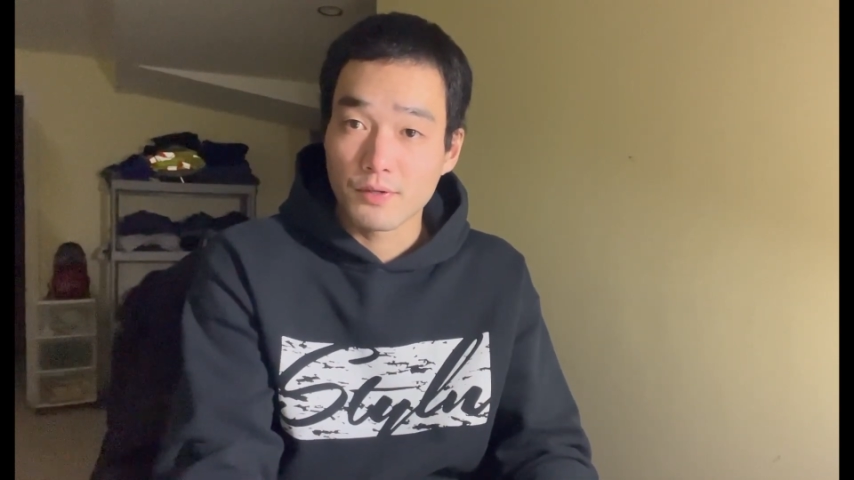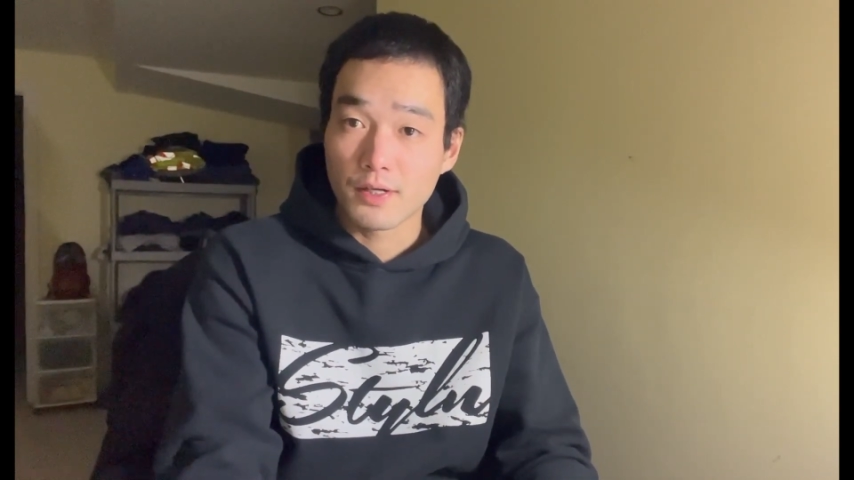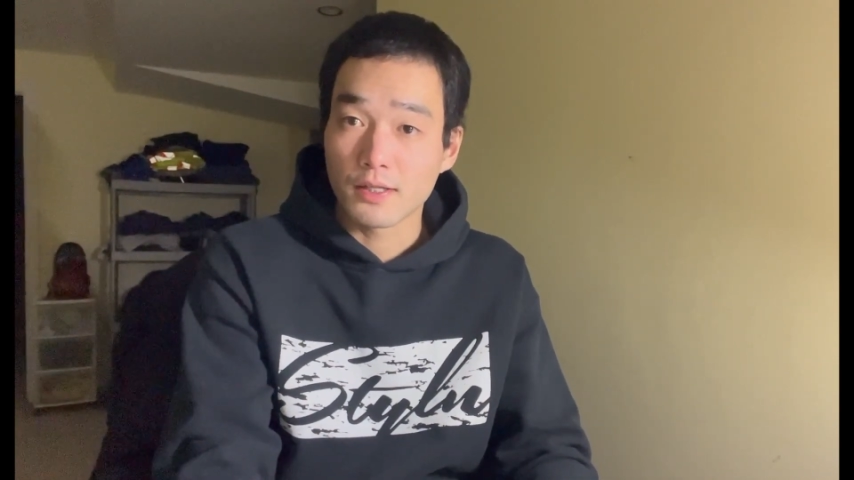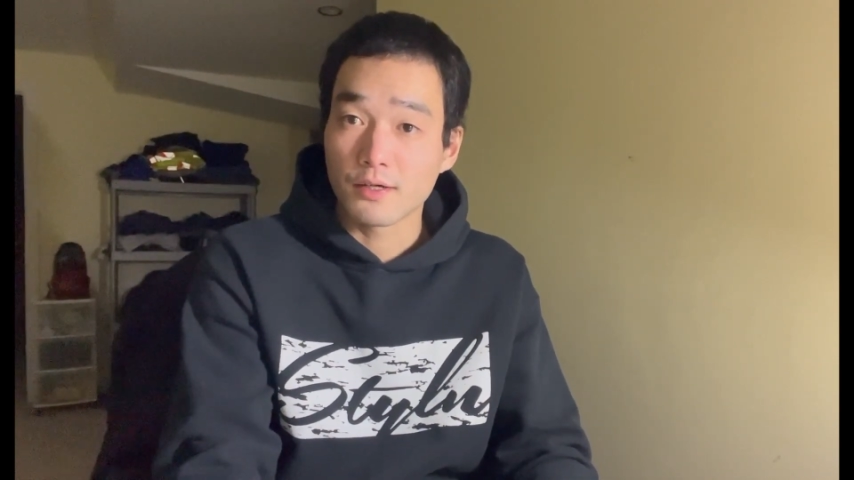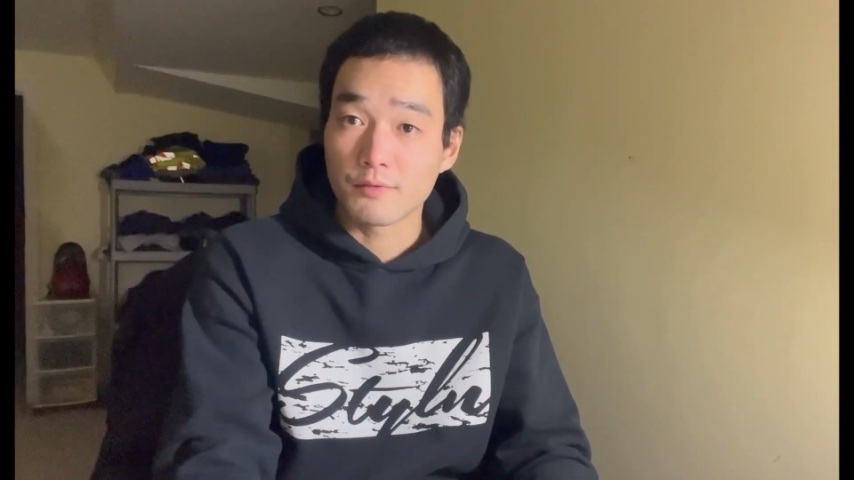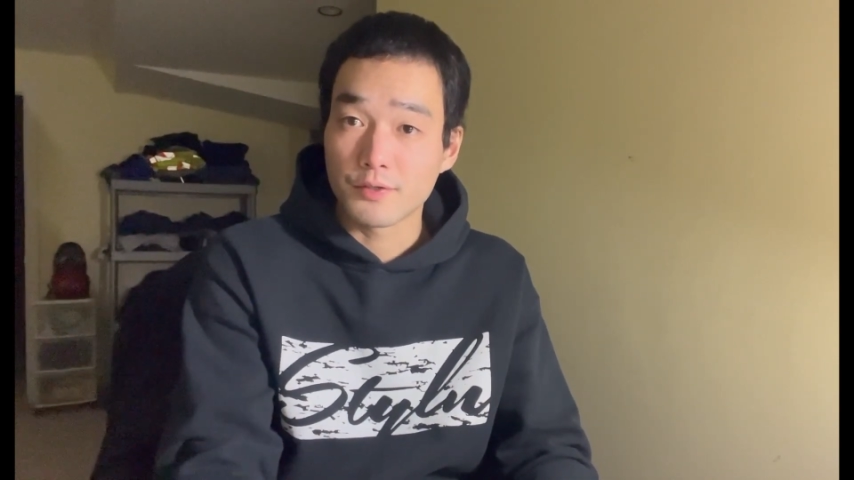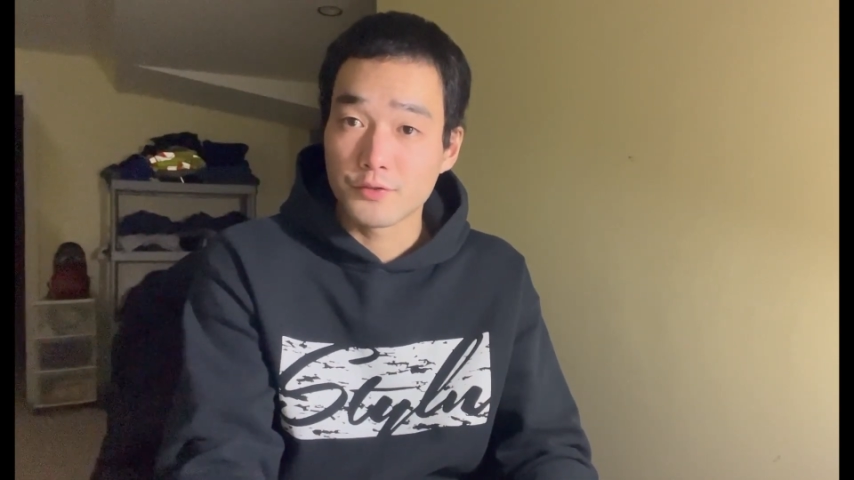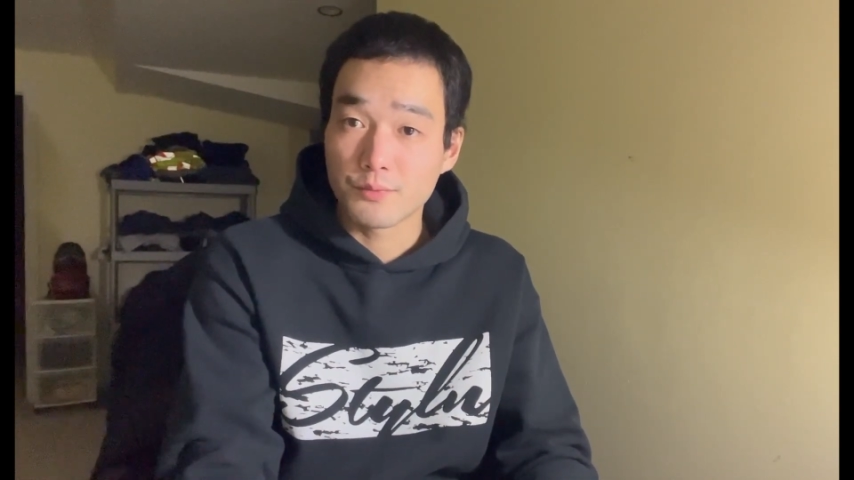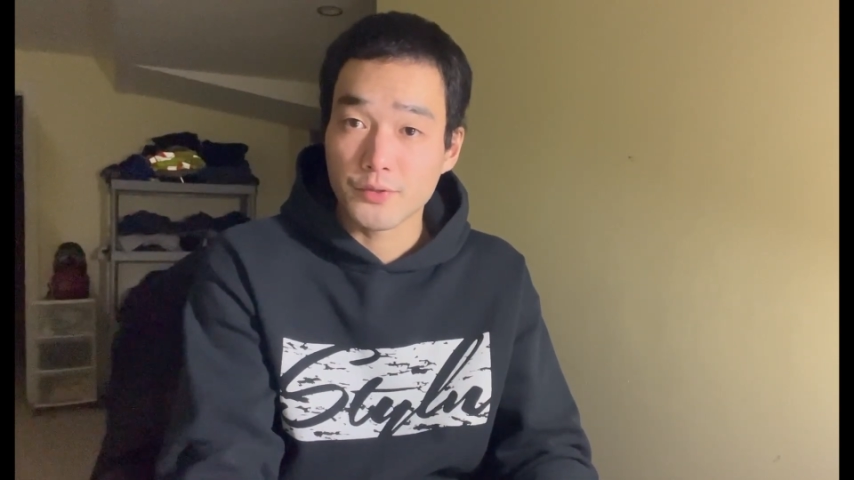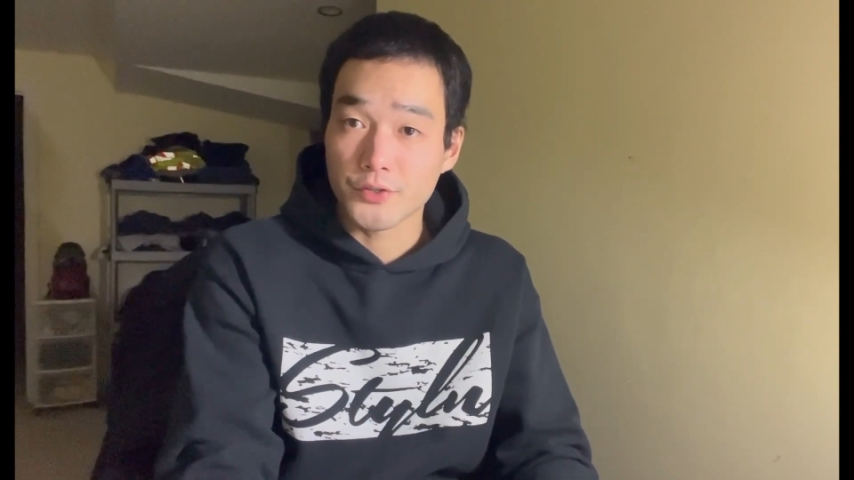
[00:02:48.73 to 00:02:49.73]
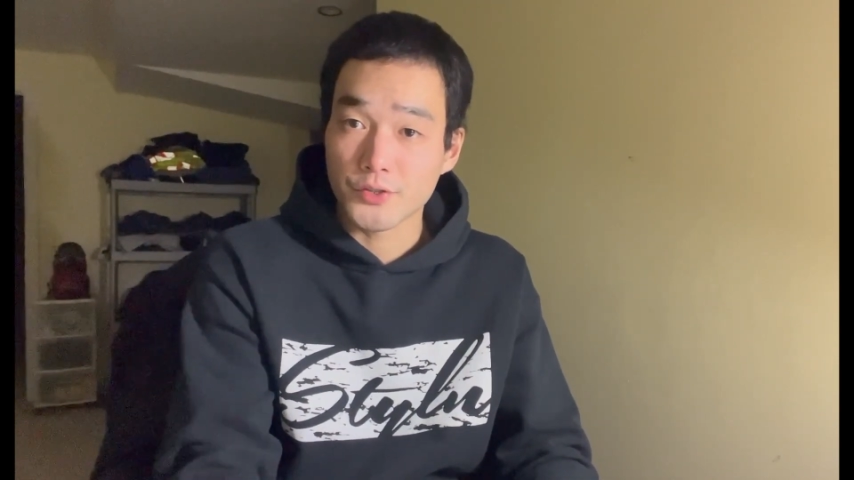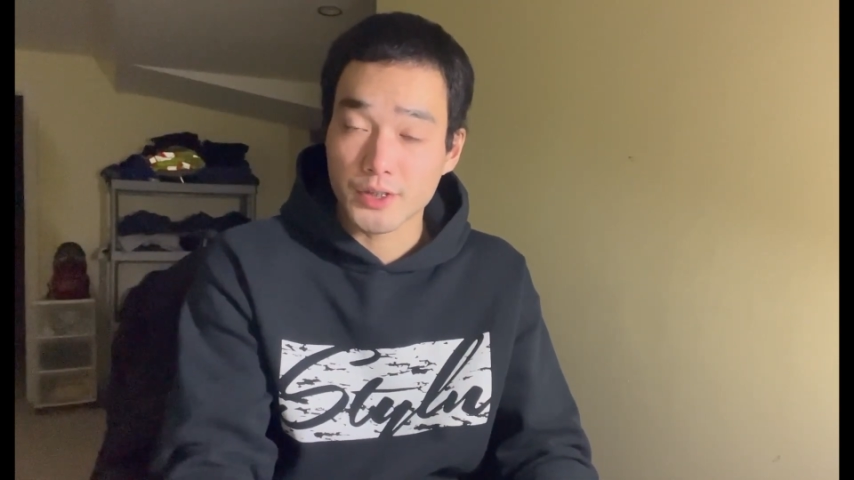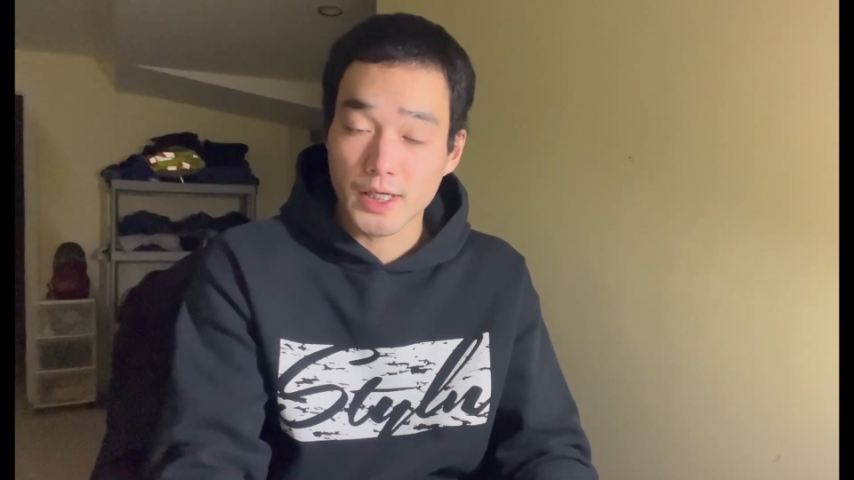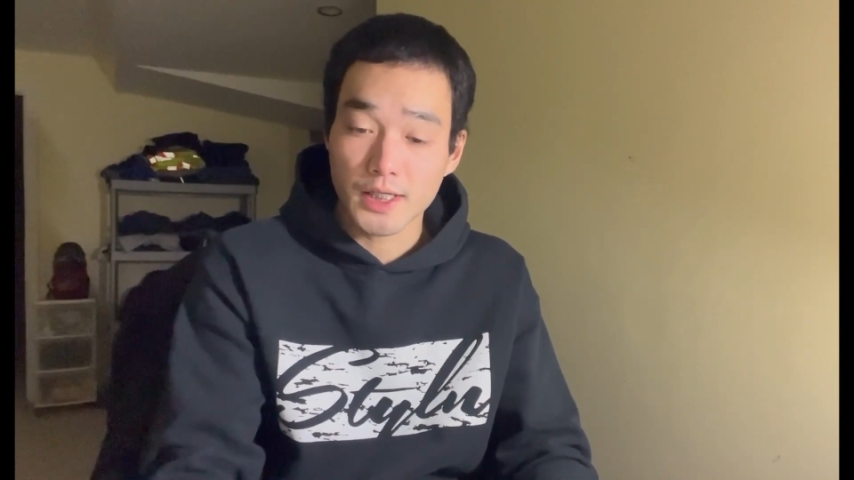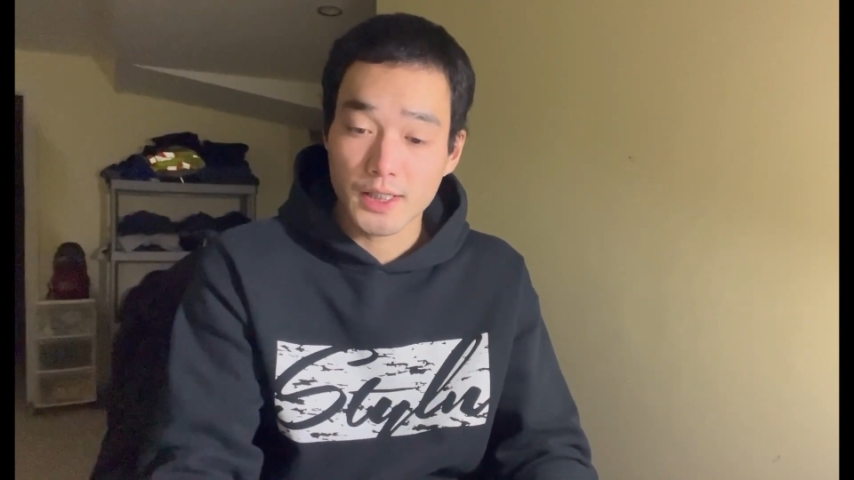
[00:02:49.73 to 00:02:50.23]
a lot of YouTubers are
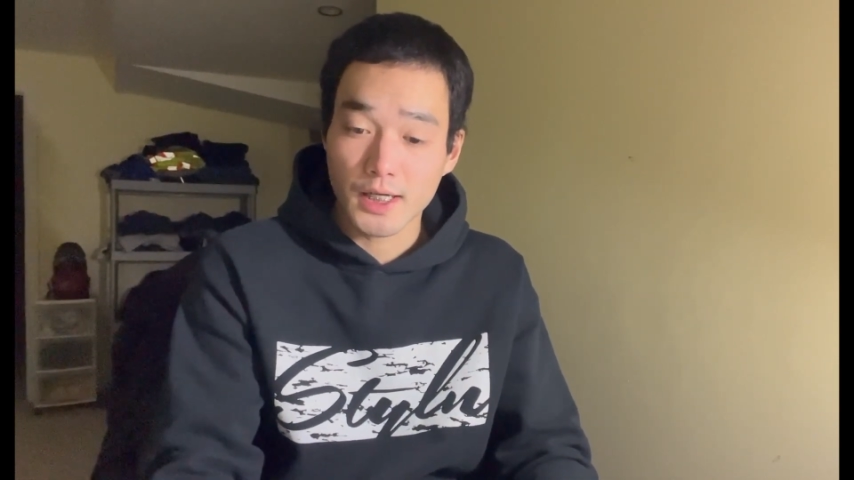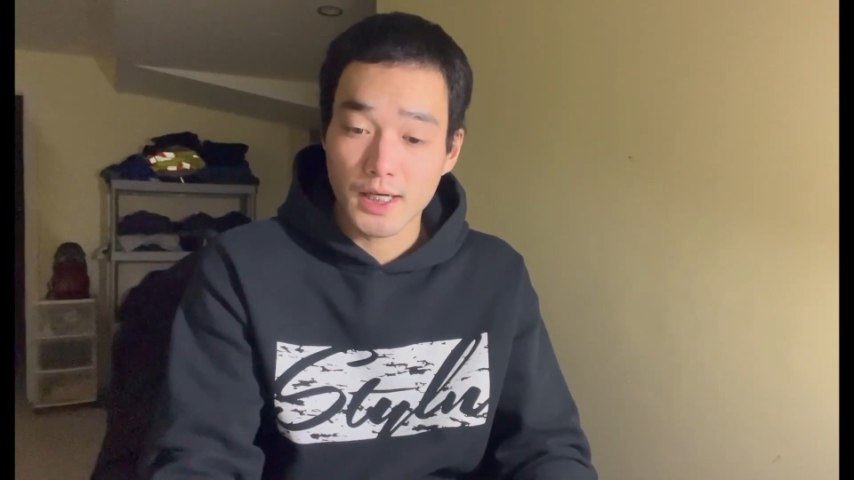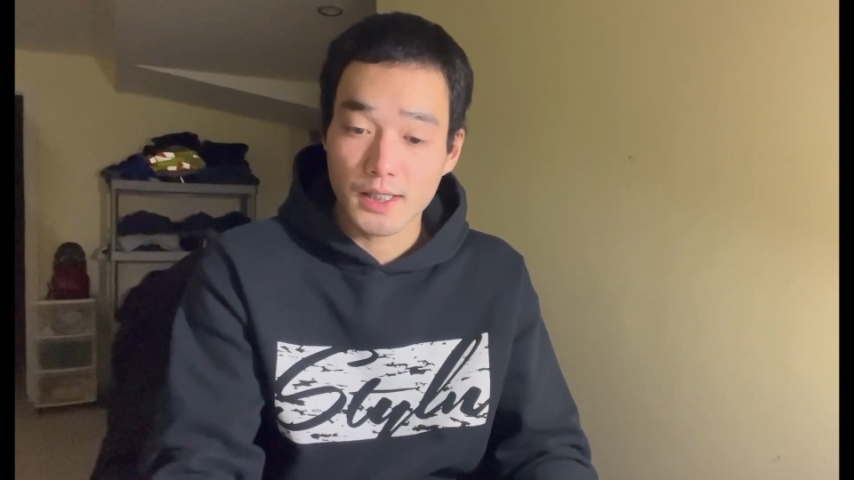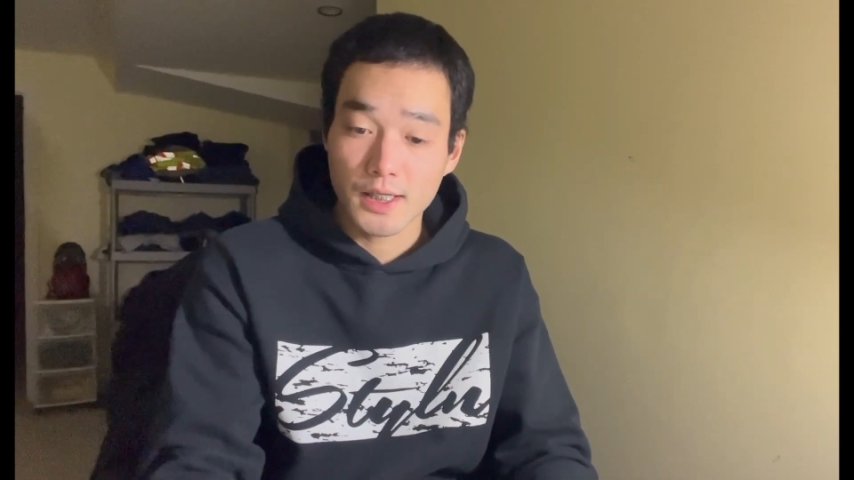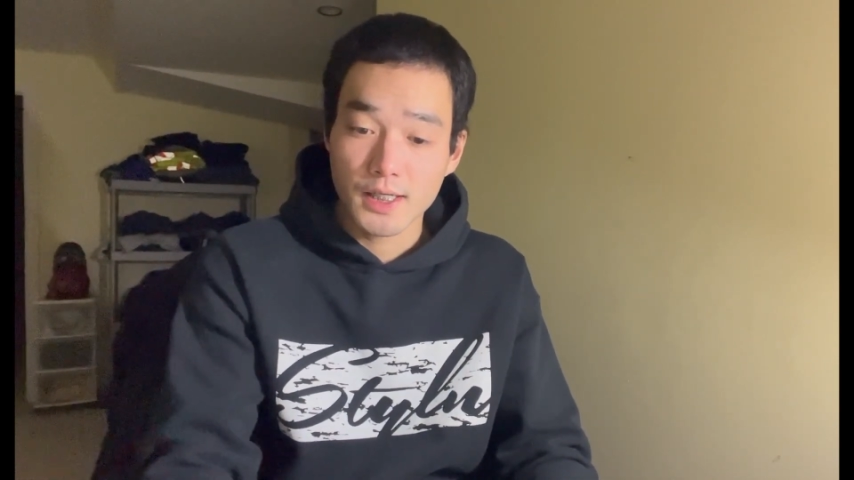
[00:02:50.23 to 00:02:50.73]
saying that